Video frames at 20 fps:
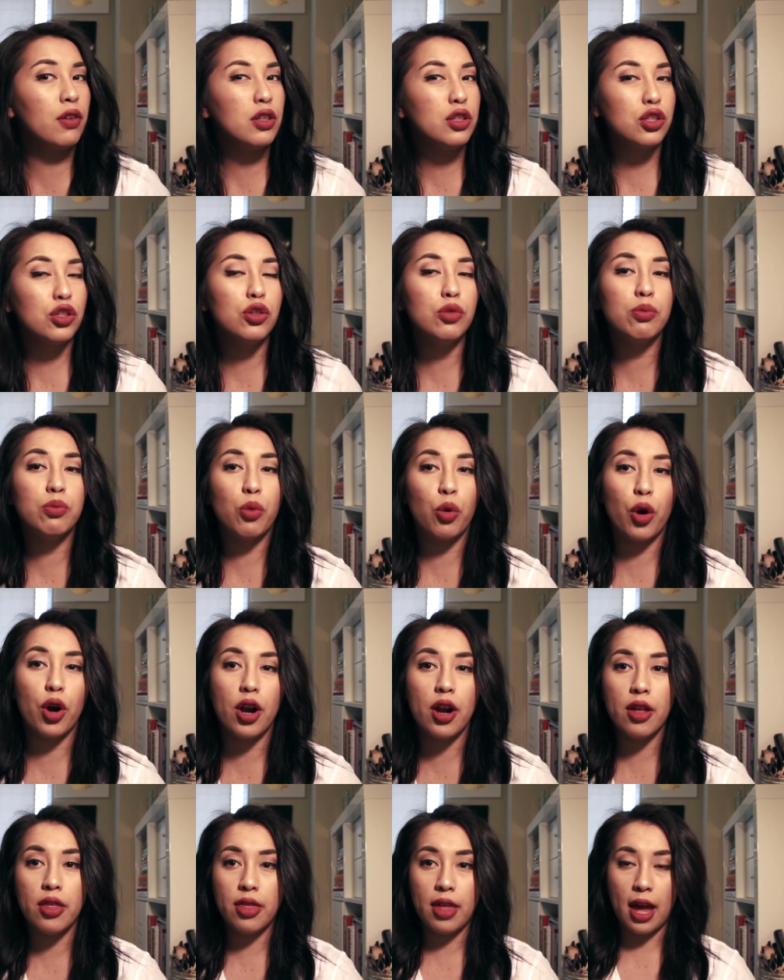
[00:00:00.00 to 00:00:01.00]
you do
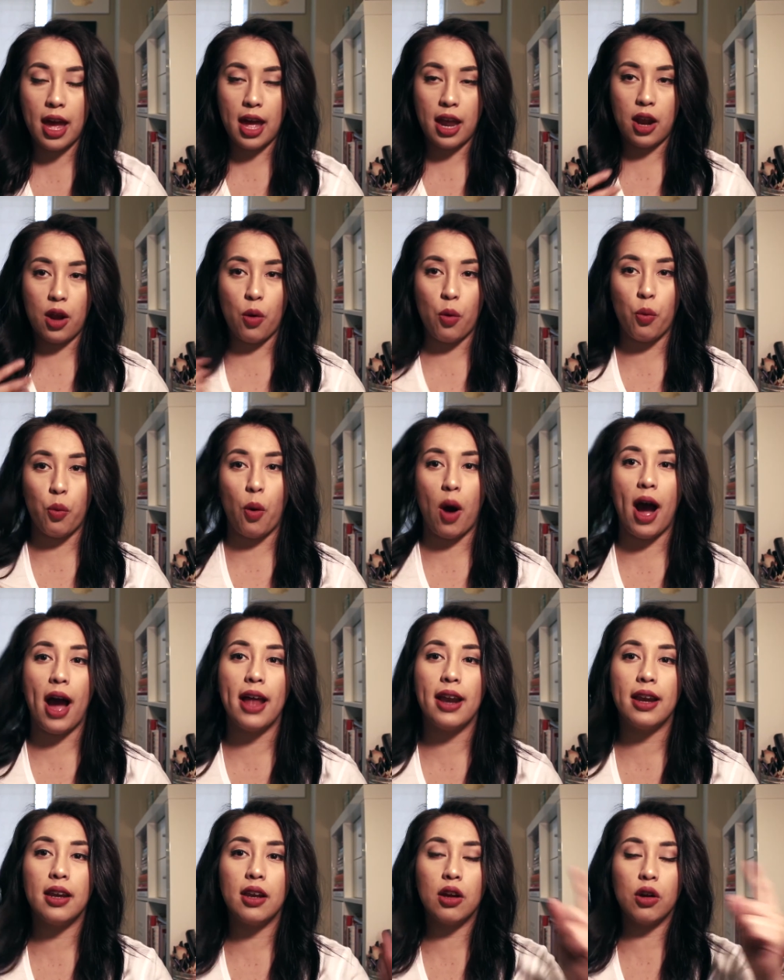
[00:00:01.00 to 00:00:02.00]
more than
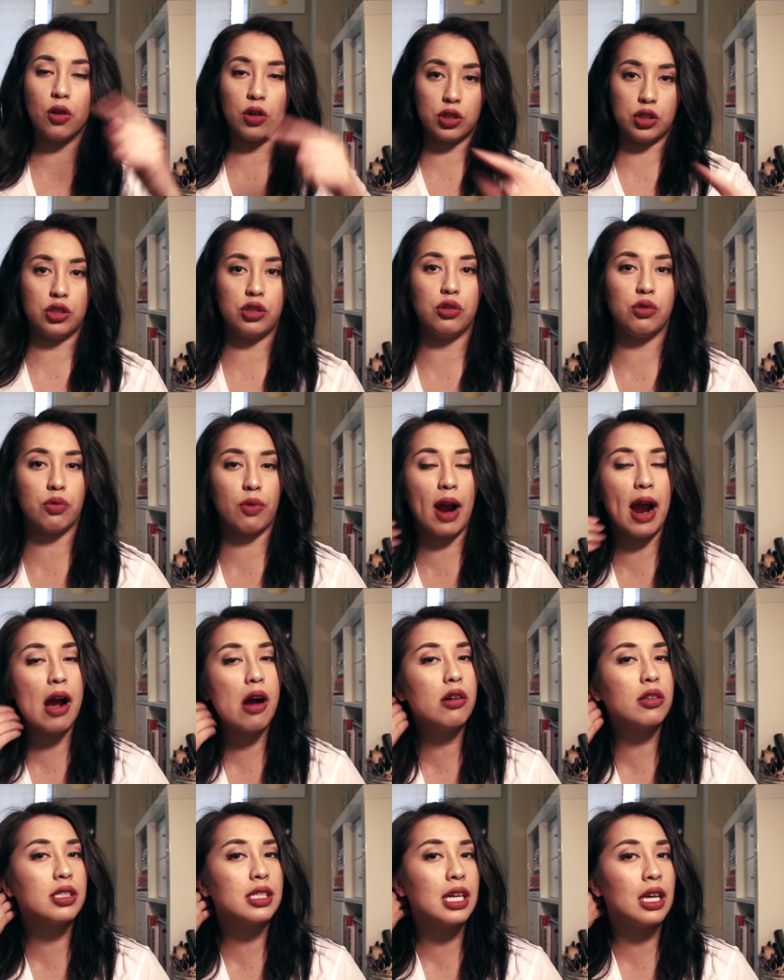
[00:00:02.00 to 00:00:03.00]
1 or 2
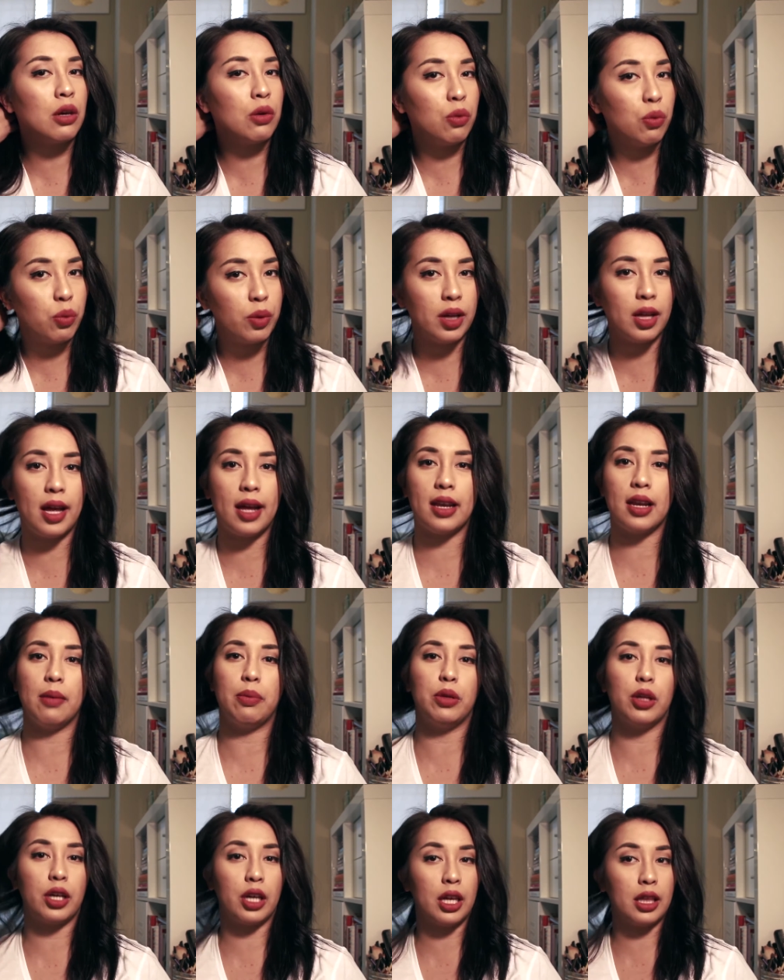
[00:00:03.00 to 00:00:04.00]
rounds, it will end up
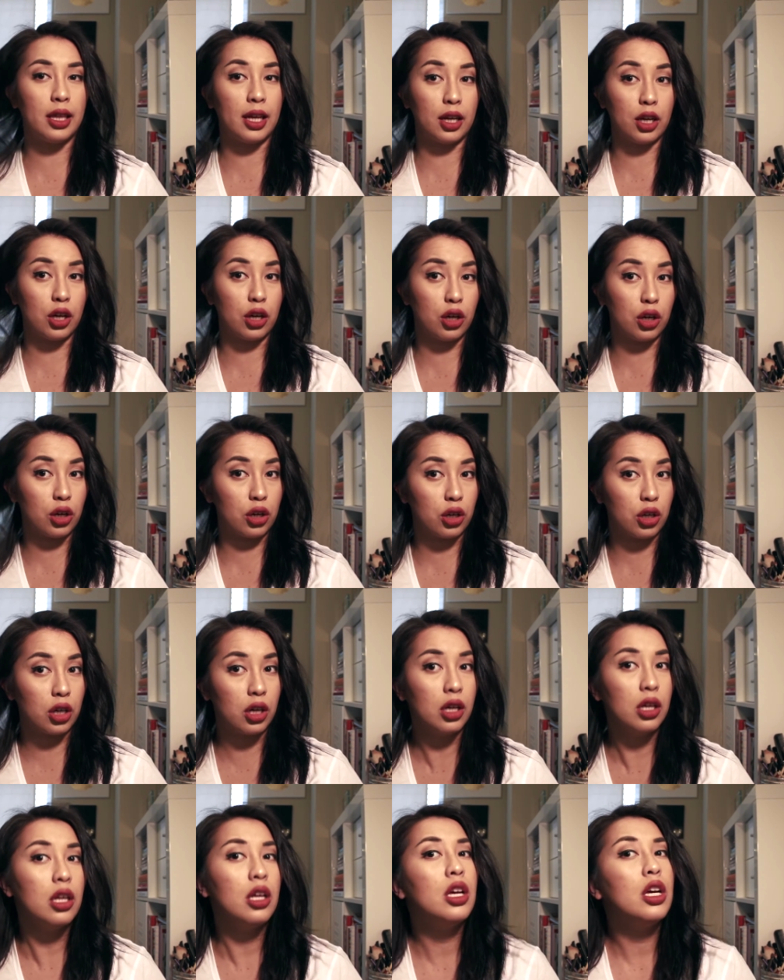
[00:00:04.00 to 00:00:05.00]
looking like a
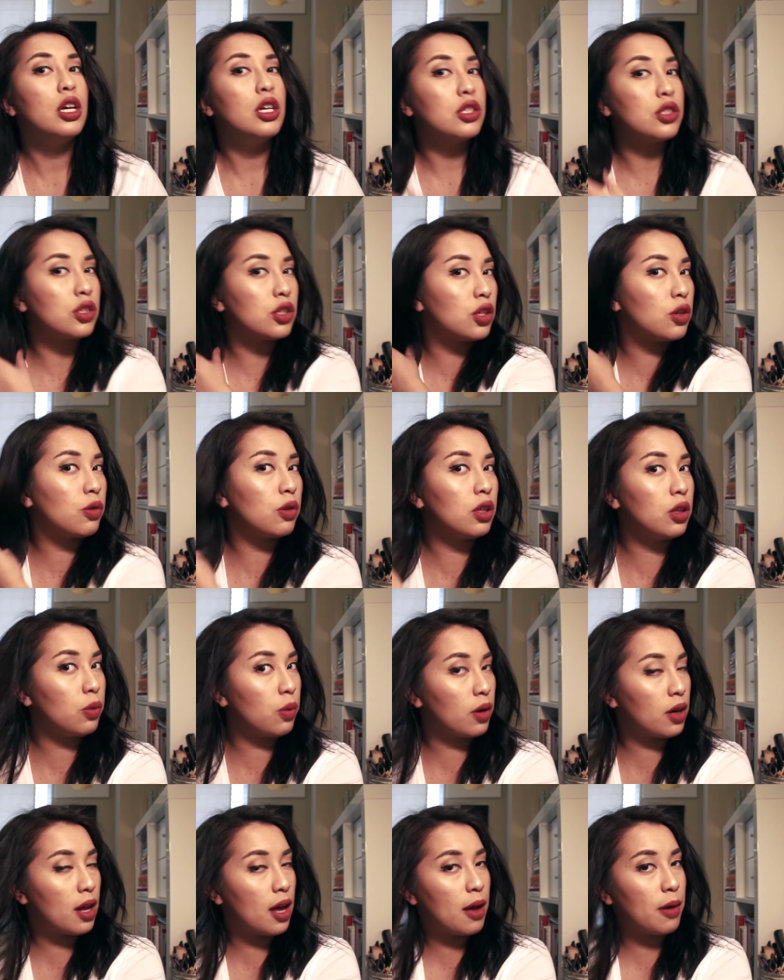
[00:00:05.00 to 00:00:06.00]
curl. So you really
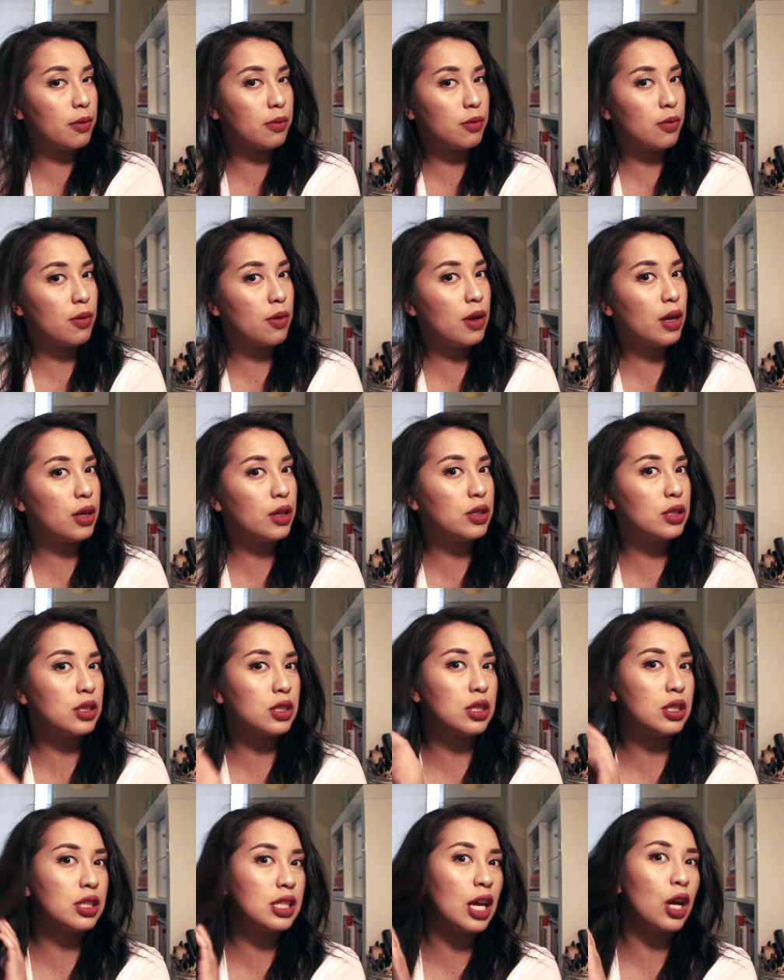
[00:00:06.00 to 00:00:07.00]
want to
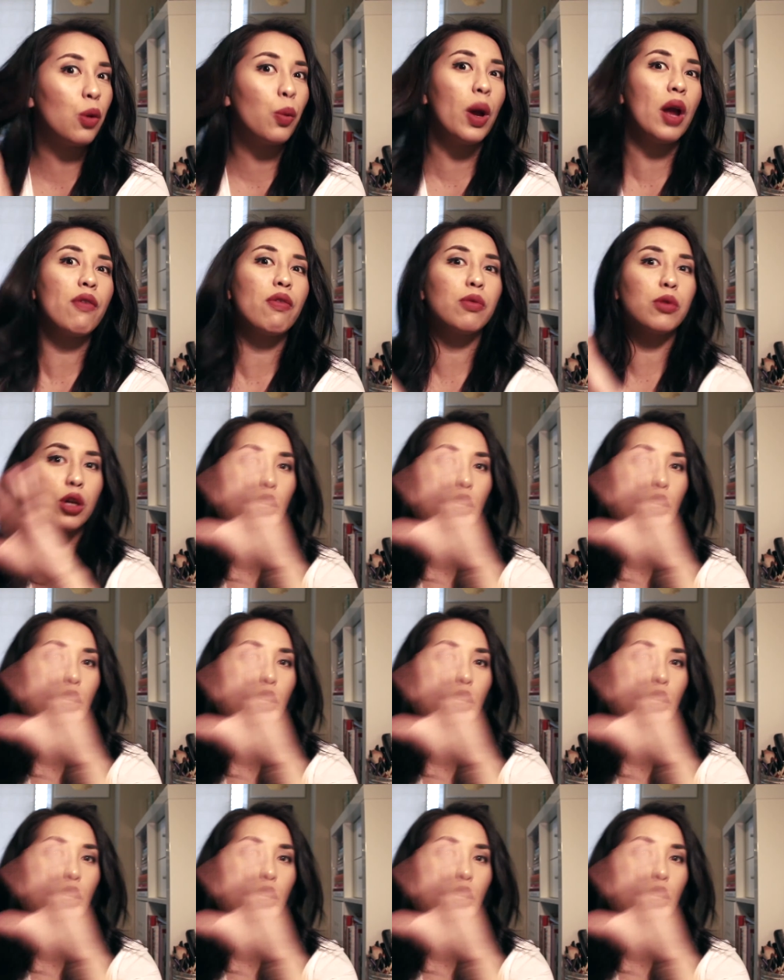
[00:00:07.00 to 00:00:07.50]
stay away from